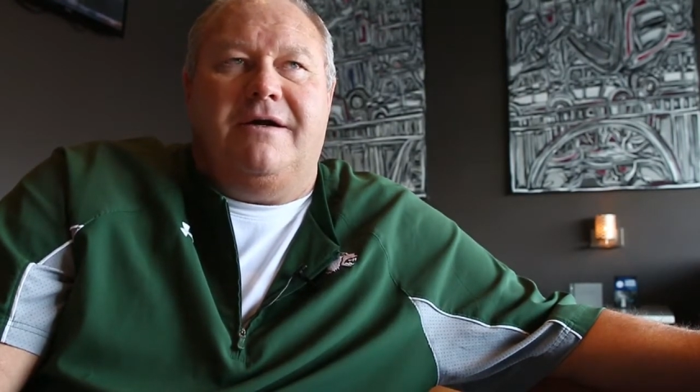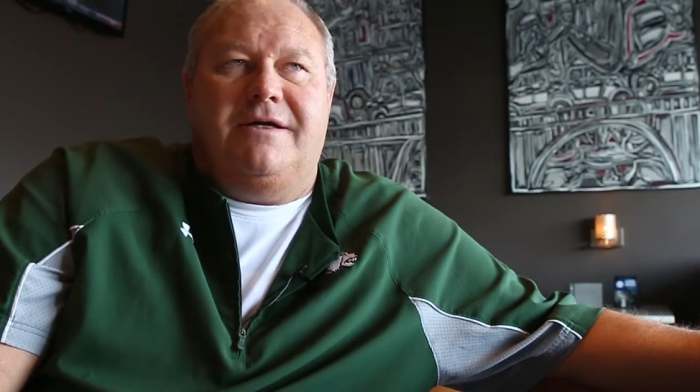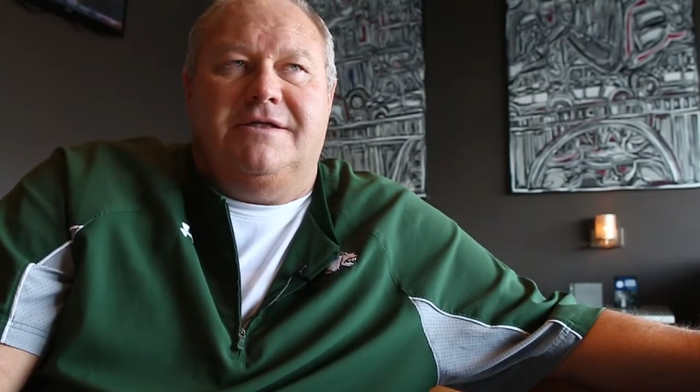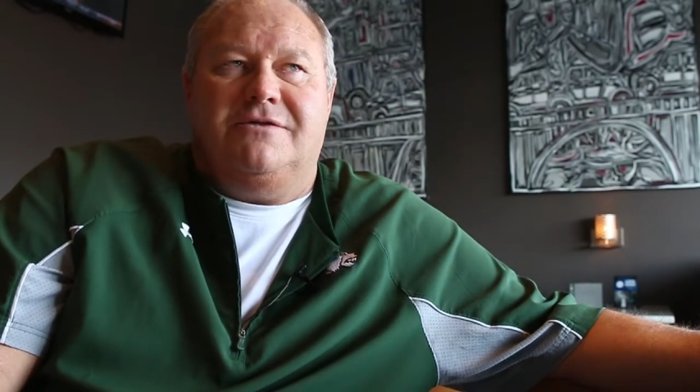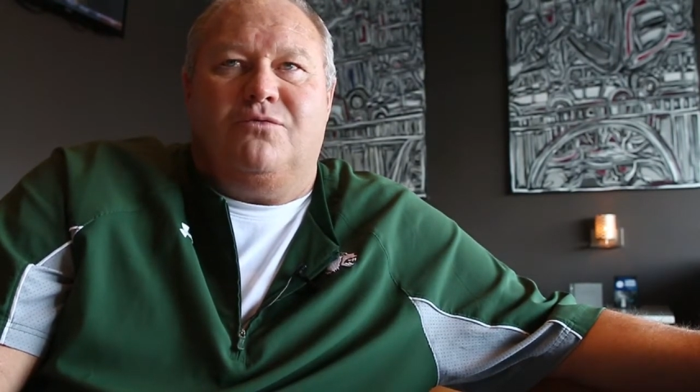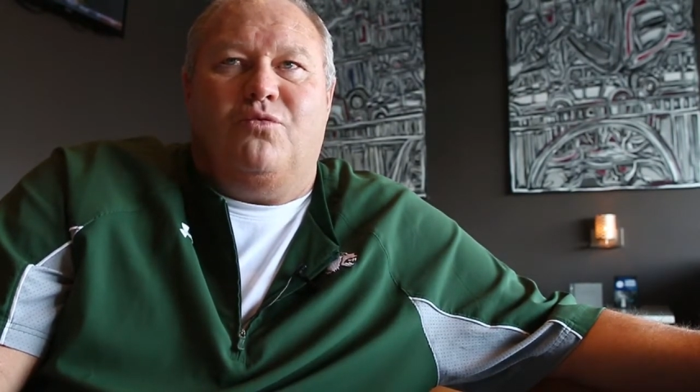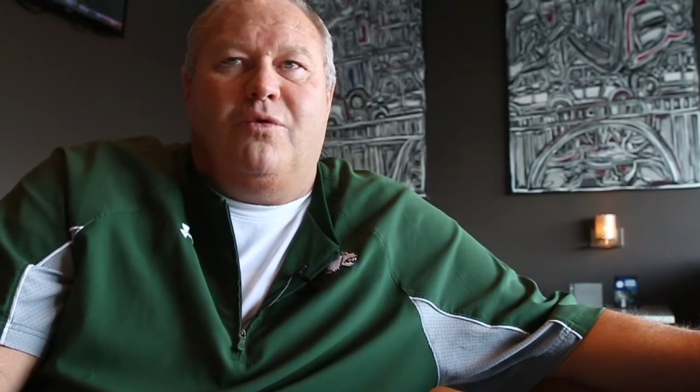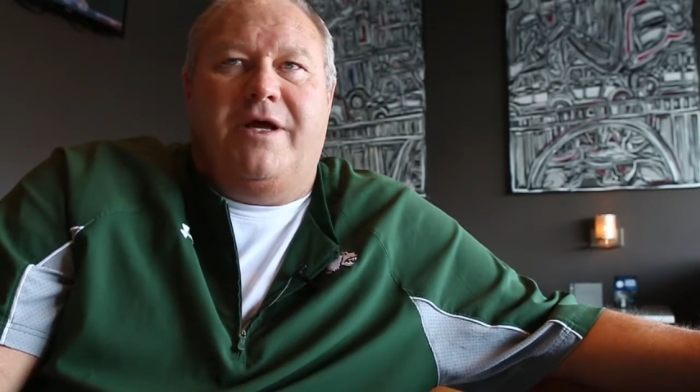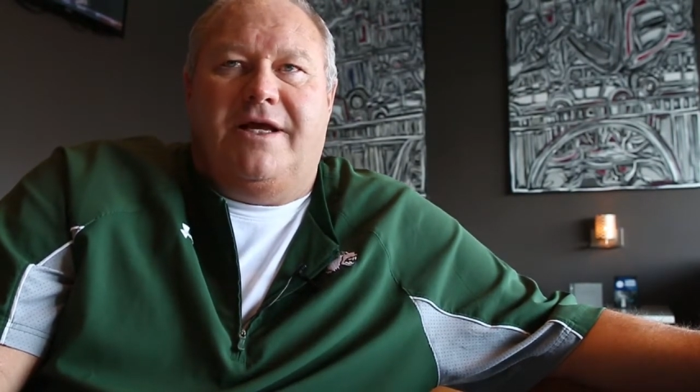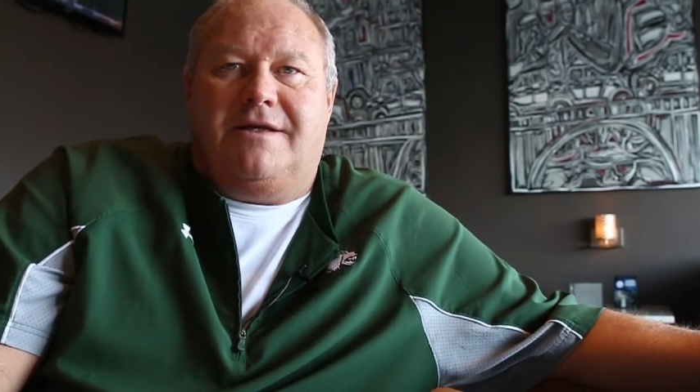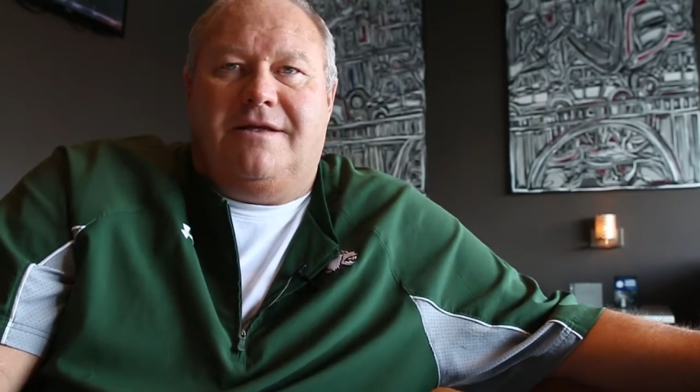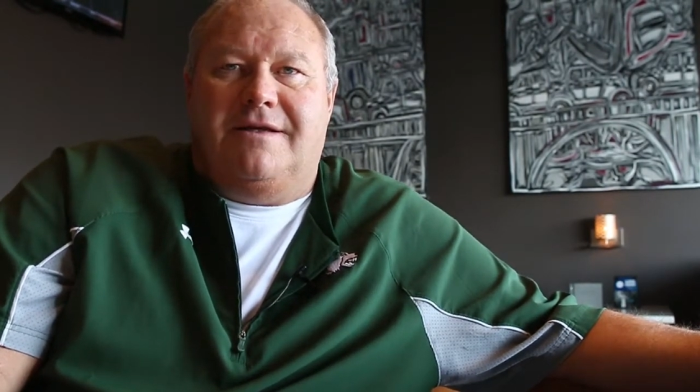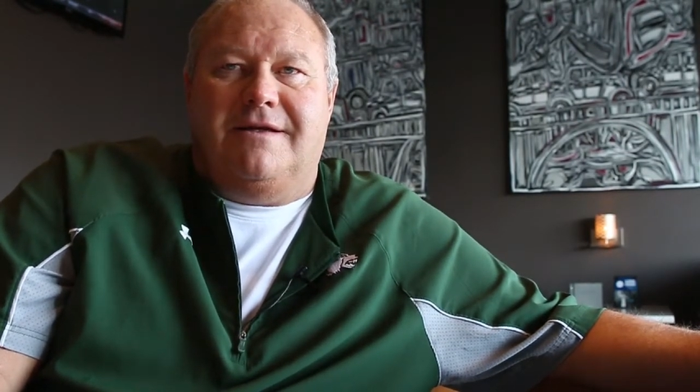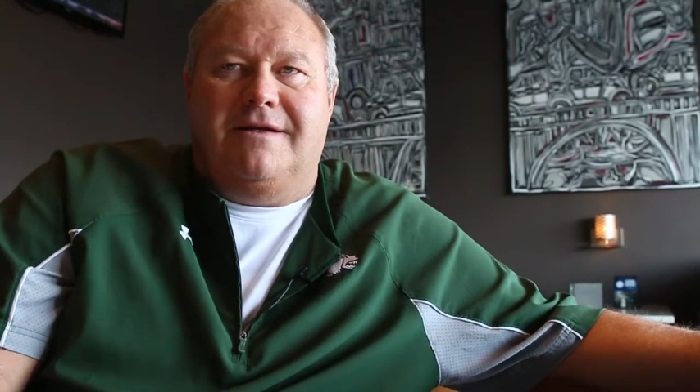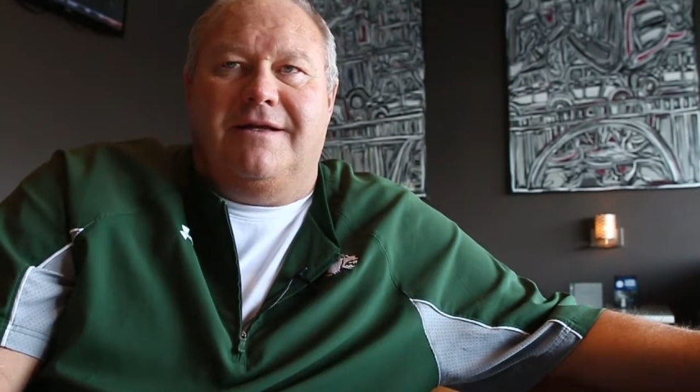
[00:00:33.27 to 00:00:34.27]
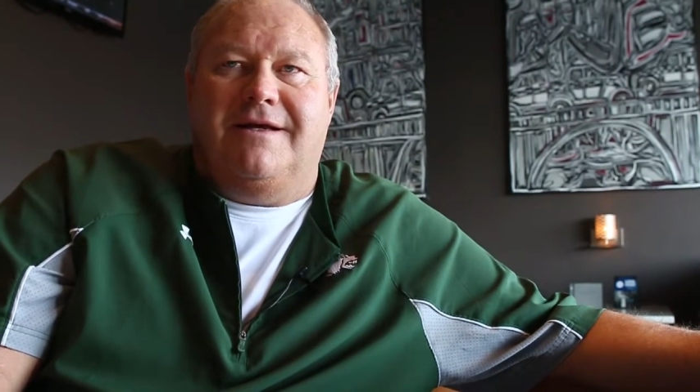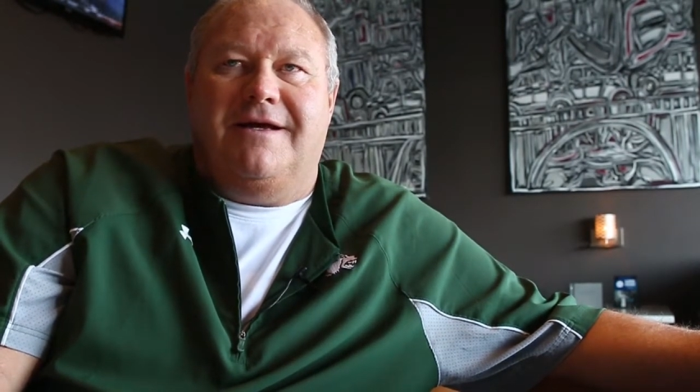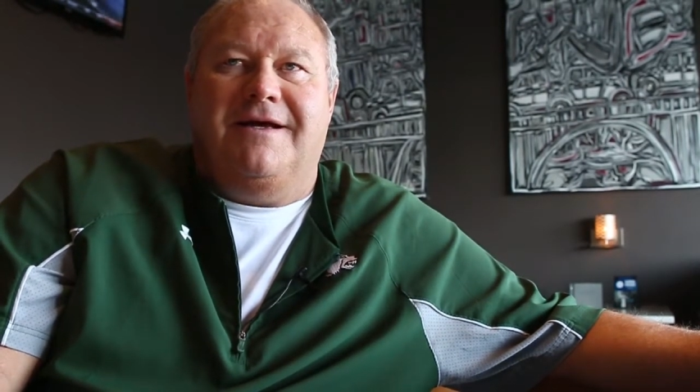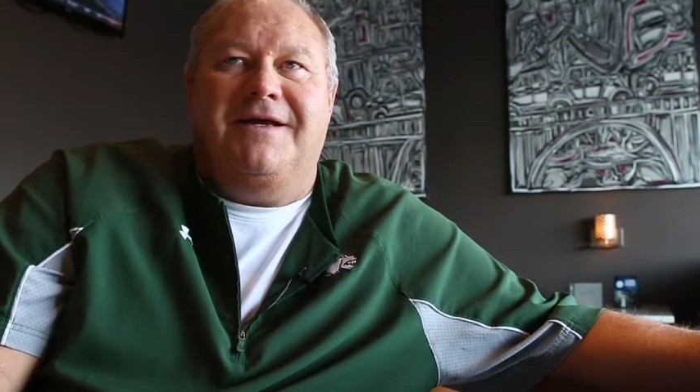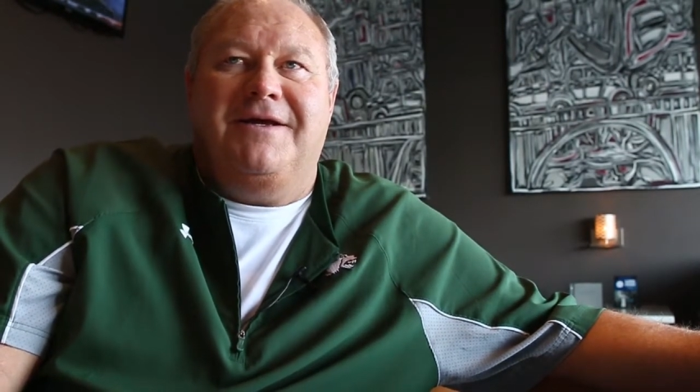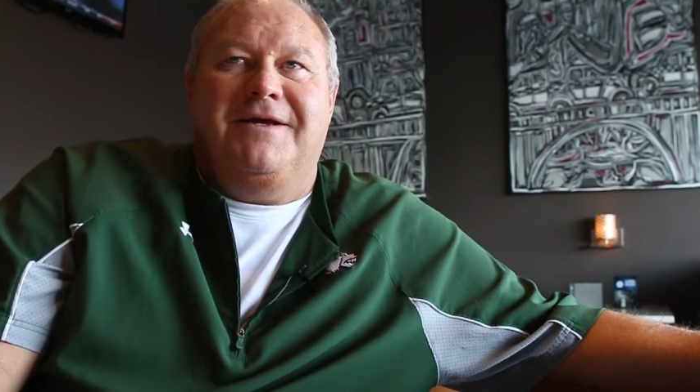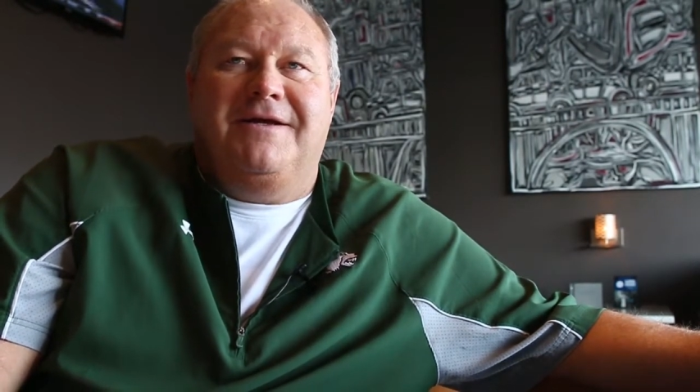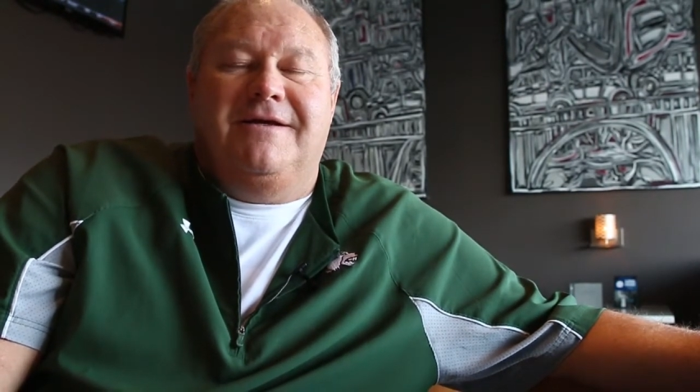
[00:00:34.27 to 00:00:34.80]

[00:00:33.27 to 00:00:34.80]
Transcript: his wit and